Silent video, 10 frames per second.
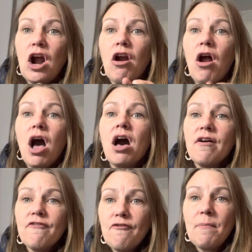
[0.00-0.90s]
are
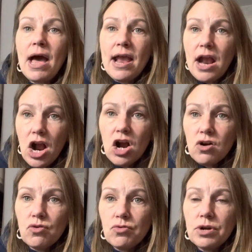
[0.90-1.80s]
of my
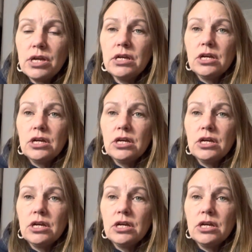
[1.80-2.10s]
own